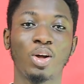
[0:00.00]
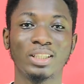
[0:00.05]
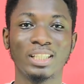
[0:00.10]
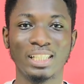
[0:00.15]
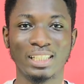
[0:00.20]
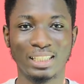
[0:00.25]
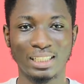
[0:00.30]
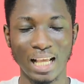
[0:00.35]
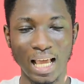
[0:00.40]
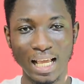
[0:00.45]
on
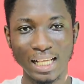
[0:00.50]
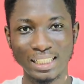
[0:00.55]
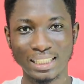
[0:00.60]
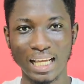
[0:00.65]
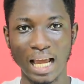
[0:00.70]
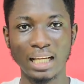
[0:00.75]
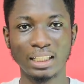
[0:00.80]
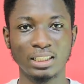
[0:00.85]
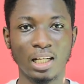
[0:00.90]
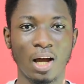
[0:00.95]
this
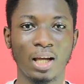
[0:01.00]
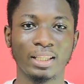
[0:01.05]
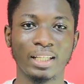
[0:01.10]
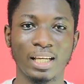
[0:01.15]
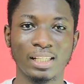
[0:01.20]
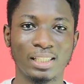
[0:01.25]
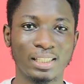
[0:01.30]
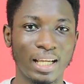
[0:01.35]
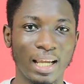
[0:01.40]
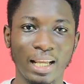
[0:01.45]
scandal, and they
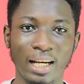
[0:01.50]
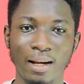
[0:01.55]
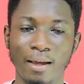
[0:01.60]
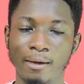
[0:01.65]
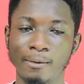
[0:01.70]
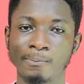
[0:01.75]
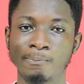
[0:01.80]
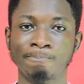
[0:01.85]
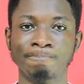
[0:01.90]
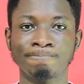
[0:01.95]
are saying,
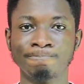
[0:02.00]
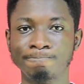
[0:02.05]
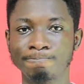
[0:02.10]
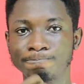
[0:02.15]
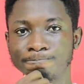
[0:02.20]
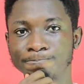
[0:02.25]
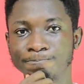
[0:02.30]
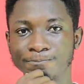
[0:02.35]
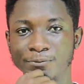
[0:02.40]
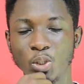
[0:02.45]

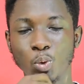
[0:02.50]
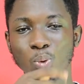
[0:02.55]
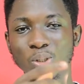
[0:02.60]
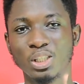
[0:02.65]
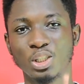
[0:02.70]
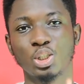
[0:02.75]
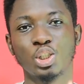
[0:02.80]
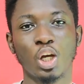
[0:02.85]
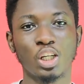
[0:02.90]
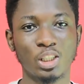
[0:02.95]
we
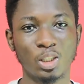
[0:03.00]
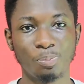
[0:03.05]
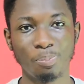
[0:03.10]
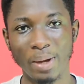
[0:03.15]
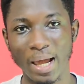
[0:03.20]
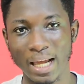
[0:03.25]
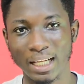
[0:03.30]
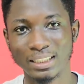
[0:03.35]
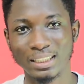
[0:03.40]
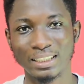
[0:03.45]

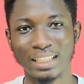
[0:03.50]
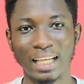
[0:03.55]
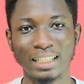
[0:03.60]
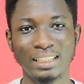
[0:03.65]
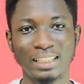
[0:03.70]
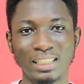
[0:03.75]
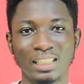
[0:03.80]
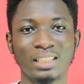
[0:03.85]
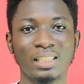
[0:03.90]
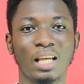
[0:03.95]
suspect
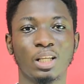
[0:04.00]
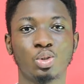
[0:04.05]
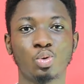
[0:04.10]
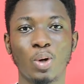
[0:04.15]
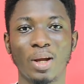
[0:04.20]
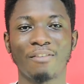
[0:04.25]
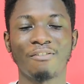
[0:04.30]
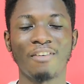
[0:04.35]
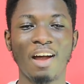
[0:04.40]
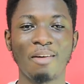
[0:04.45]
that this
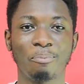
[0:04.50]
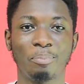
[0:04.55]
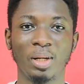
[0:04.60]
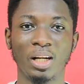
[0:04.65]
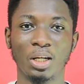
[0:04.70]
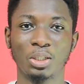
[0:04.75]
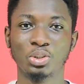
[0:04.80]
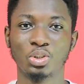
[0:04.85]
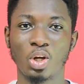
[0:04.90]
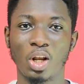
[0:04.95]
$25
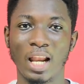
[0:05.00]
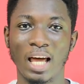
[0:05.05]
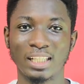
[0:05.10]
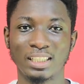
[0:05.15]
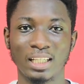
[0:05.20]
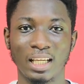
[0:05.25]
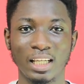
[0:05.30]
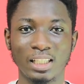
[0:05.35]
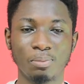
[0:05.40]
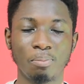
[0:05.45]
billion
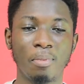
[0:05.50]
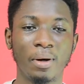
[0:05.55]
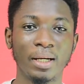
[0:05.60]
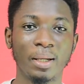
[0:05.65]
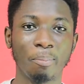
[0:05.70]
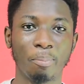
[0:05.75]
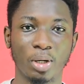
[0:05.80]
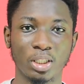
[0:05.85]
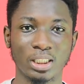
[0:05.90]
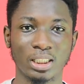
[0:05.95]
is
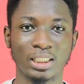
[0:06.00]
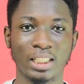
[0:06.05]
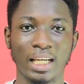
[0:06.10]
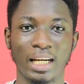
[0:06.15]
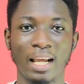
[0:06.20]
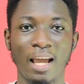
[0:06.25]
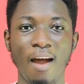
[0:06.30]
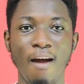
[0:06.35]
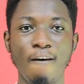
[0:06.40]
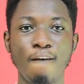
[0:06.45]
money
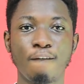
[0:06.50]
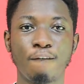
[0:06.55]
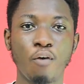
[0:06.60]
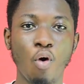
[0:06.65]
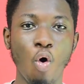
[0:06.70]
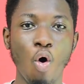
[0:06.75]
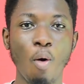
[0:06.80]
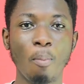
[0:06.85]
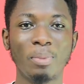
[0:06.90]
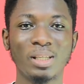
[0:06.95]
budgeted
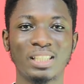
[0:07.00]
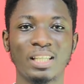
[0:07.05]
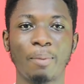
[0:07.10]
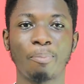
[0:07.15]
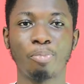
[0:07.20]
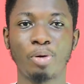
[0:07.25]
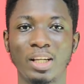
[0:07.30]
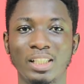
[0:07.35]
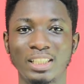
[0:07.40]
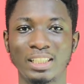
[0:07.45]
for
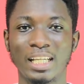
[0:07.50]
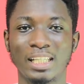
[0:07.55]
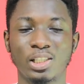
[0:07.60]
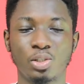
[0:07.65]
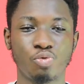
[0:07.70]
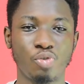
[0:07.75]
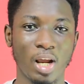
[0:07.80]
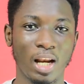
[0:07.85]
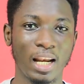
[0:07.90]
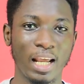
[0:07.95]
Mr.
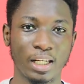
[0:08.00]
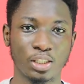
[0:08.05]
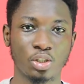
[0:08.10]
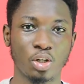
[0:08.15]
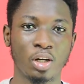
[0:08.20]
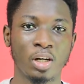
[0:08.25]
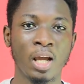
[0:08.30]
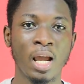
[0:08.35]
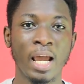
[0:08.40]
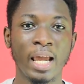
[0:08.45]
President's
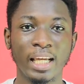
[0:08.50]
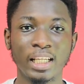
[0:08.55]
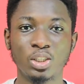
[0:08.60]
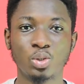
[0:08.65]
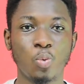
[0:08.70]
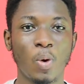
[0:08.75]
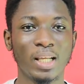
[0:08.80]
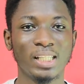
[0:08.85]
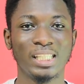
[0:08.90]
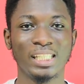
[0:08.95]
re-election in
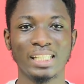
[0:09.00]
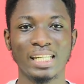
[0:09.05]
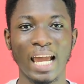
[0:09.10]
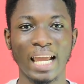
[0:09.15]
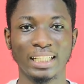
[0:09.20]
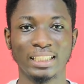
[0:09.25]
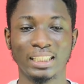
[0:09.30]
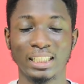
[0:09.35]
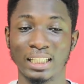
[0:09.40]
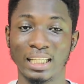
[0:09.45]

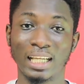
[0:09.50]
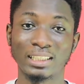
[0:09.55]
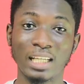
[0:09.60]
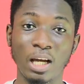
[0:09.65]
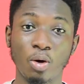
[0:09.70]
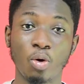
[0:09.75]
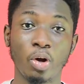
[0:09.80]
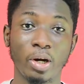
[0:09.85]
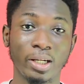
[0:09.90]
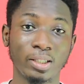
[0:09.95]
2019. That's
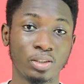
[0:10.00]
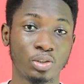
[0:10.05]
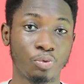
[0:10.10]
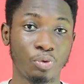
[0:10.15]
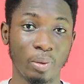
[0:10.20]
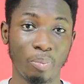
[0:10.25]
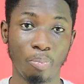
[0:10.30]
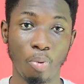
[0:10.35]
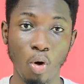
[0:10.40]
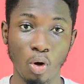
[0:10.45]
according to
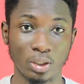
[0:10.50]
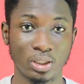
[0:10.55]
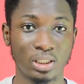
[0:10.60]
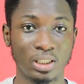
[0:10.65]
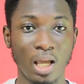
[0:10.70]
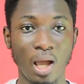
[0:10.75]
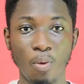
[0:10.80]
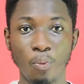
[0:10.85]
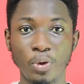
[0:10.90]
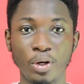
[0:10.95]

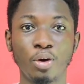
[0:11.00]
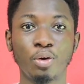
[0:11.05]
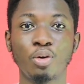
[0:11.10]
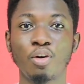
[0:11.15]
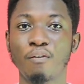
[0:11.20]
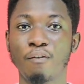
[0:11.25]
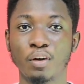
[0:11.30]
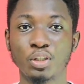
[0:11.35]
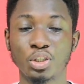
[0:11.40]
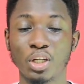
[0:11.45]
reports. We don't
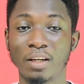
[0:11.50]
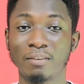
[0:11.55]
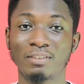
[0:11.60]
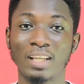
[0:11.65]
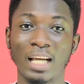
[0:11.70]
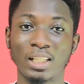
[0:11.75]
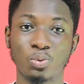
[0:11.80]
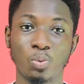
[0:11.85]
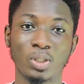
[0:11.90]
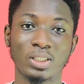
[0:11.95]
know for sure if
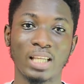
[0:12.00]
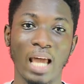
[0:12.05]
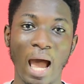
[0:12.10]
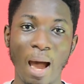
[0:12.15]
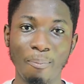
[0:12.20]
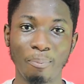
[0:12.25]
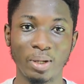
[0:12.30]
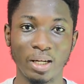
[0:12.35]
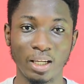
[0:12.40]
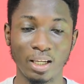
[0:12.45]
that's what's
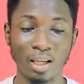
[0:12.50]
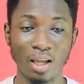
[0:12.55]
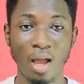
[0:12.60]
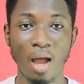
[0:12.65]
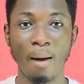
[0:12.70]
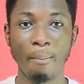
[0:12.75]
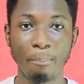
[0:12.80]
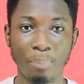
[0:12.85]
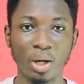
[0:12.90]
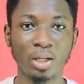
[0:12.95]
happening,
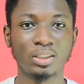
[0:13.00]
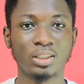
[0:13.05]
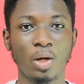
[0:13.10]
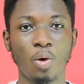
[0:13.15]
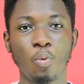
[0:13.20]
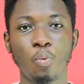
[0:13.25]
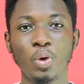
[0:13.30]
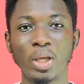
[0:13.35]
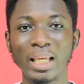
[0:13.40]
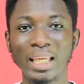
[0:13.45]

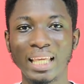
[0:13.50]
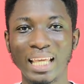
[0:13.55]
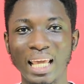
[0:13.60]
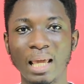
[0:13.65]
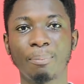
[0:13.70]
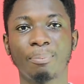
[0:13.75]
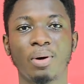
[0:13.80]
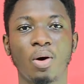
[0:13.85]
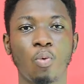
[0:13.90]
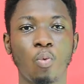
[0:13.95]
but we
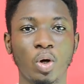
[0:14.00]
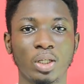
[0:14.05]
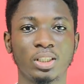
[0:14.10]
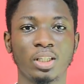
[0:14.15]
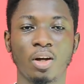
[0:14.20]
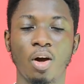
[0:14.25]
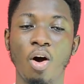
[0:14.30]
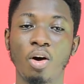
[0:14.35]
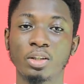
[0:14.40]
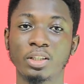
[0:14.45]
keep
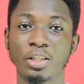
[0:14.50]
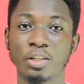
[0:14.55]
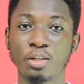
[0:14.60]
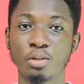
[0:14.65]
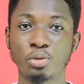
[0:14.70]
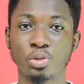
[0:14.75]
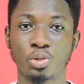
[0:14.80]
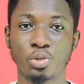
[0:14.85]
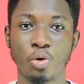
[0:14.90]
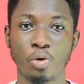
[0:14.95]
watching all the
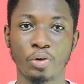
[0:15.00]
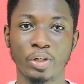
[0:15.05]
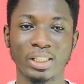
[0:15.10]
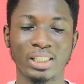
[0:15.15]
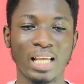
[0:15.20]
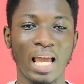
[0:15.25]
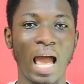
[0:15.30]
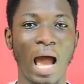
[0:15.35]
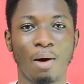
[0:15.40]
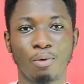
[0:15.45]
news
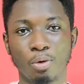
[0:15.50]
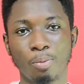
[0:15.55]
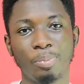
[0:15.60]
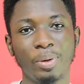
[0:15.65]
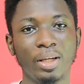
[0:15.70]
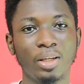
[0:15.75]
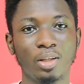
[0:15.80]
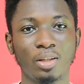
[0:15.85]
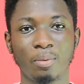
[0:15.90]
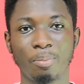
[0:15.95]
stories, and we'll
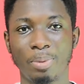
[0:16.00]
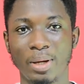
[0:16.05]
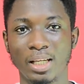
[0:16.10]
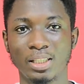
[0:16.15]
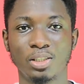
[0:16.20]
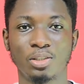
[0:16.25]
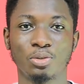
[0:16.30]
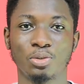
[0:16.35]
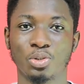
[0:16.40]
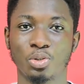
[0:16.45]
bring you the
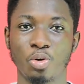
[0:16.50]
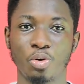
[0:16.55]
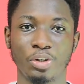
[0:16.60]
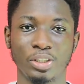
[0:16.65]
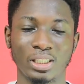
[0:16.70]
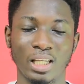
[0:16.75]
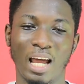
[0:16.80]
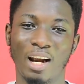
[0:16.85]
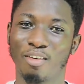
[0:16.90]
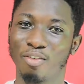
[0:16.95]
best news
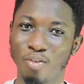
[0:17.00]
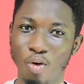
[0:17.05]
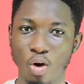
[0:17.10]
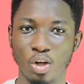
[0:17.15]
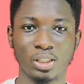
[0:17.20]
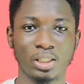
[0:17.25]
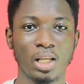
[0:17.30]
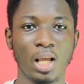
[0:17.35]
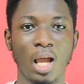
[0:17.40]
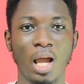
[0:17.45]
stories, and of
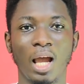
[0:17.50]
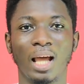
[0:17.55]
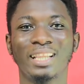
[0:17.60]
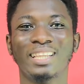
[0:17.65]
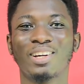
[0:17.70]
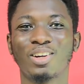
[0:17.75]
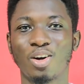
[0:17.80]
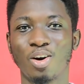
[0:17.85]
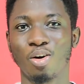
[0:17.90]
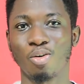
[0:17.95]
course,
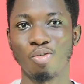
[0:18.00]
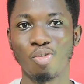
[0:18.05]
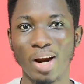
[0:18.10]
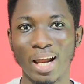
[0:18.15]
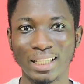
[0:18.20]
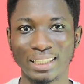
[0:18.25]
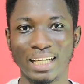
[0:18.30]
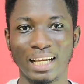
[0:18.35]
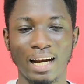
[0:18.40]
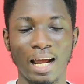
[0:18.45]
the
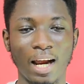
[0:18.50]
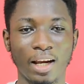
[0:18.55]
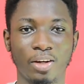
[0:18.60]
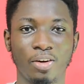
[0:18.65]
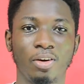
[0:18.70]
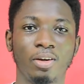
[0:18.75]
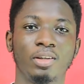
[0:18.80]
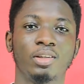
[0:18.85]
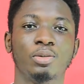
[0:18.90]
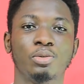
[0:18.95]
correct and
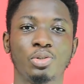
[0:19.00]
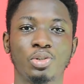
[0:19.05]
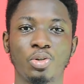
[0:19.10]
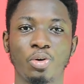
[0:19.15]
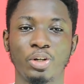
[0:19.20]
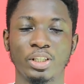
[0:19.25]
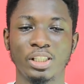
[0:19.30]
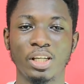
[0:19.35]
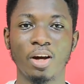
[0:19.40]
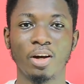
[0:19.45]
accurate news
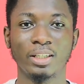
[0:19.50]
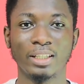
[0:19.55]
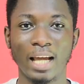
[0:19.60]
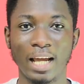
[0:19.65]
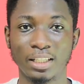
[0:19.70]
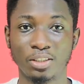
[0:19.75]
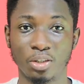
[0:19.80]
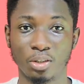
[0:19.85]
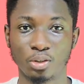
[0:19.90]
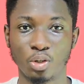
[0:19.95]
stories here on
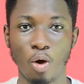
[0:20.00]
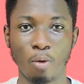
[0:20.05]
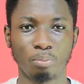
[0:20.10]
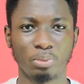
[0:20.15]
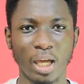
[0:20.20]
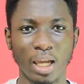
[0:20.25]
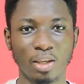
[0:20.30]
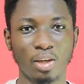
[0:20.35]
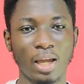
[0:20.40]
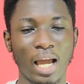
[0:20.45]
Niger.com.
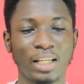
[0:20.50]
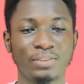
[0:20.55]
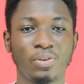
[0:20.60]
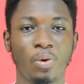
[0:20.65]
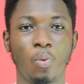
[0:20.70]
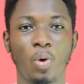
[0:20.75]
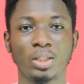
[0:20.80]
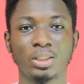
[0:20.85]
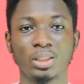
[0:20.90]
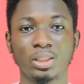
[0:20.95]
Thank you guys
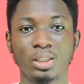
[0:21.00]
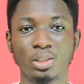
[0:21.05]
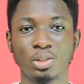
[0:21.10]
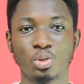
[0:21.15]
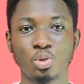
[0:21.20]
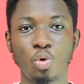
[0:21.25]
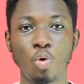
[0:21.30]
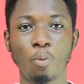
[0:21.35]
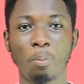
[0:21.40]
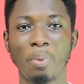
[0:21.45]
for watching The
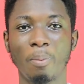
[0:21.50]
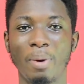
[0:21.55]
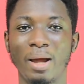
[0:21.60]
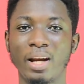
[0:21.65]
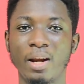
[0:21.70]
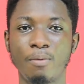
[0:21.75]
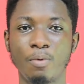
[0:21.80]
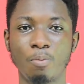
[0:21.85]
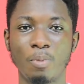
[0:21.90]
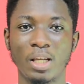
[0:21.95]
Scoop. My
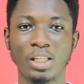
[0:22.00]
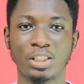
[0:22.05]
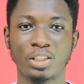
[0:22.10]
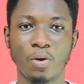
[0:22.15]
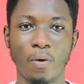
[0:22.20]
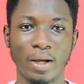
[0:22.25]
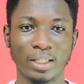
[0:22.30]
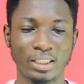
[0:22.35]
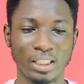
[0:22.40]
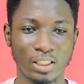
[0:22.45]
name remains
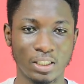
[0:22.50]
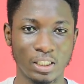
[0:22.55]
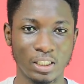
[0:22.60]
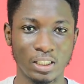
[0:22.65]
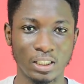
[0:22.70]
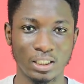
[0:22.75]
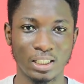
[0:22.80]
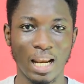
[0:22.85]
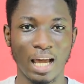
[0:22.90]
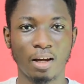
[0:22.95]
Sean
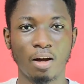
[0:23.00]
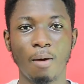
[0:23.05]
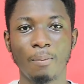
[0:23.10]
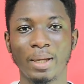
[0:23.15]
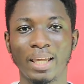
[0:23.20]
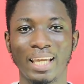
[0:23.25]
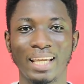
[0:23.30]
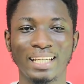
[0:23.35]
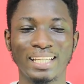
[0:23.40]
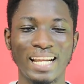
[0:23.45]
Destiny. Till I come
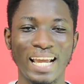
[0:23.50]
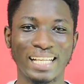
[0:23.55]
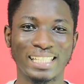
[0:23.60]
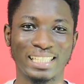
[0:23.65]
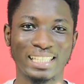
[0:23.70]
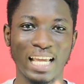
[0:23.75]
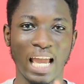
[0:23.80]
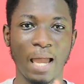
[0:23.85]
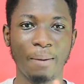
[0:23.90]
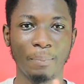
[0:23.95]
again
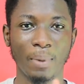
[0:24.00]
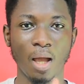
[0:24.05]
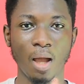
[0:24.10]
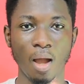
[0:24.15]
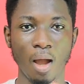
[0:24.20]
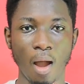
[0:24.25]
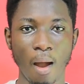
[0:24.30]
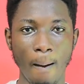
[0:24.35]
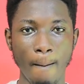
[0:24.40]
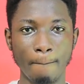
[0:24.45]
next time,
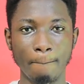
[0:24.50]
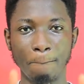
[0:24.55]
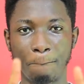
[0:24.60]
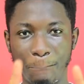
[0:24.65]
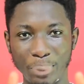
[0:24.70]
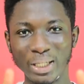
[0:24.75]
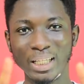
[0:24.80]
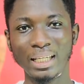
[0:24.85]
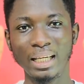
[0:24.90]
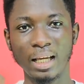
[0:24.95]

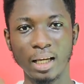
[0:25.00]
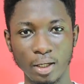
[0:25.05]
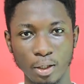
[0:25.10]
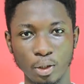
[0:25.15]
be